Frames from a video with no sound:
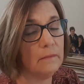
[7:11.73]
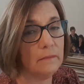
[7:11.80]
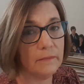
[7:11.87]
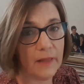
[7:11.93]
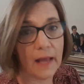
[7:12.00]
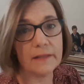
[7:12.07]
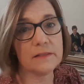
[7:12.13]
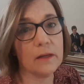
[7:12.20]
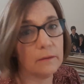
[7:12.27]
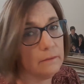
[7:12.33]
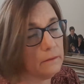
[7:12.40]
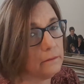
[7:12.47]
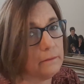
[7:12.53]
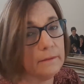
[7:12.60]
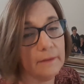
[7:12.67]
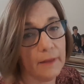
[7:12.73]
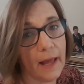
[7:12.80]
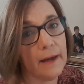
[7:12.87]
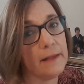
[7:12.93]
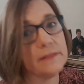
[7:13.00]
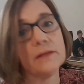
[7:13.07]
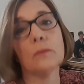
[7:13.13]

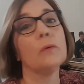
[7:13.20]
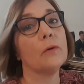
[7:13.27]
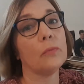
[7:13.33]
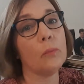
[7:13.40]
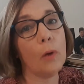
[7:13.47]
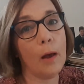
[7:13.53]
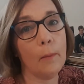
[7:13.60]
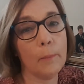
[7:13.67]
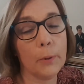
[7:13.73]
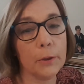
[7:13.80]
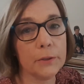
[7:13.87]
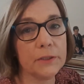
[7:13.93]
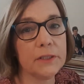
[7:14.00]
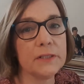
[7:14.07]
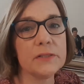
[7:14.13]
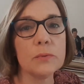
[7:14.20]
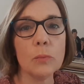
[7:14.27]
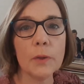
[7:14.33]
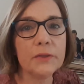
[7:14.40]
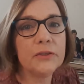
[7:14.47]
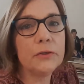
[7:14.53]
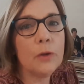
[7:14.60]
That is a worthwhile purchase
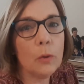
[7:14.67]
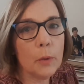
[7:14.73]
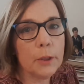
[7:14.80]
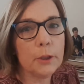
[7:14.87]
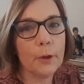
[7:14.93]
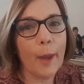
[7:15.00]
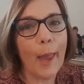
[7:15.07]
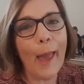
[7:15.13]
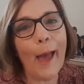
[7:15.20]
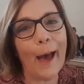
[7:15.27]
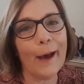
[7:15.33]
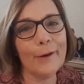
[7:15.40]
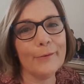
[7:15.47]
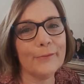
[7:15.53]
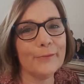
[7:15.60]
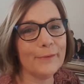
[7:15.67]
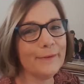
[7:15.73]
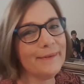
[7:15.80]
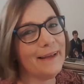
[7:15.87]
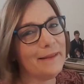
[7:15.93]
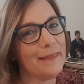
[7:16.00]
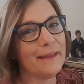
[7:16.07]
once you know what you have.
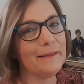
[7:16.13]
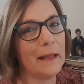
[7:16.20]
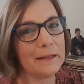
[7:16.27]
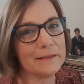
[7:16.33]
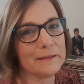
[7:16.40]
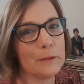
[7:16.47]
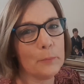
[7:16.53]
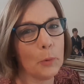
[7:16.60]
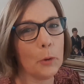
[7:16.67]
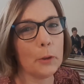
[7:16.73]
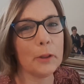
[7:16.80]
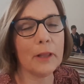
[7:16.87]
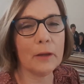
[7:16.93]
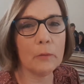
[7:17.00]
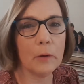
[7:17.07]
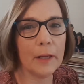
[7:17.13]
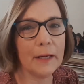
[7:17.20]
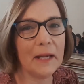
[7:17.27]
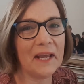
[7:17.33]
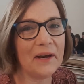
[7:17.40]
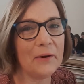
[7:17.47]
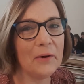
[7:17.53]
And I think that's the important thing right
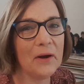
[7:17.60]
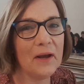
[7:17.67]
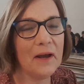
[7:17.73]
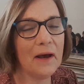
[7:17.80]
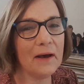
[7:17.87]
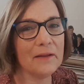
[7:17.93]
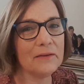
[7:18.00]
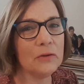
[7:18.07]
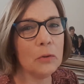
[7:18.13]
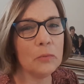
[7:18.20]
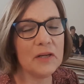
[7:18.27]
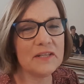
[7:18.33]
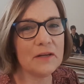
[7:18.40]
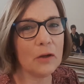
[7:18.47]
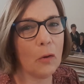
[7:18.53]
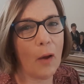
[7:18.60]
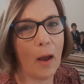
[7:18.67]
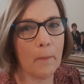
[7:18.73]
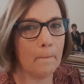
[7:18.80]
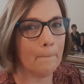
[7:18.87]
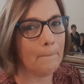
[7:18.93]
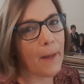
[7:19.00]
now. There's no reason to go
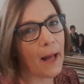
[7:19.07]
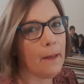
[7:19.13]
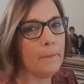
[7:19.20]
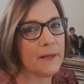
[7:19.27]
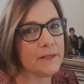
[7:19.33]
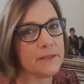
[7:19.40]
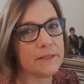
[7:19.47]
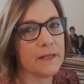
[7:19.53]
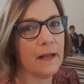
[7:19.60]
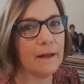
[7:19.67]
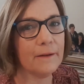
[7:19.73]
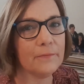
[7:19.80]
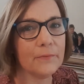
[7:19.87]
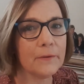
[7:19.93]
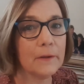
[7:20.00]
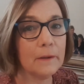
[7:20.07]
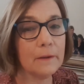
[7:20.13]
out and buy a bunch of stuff.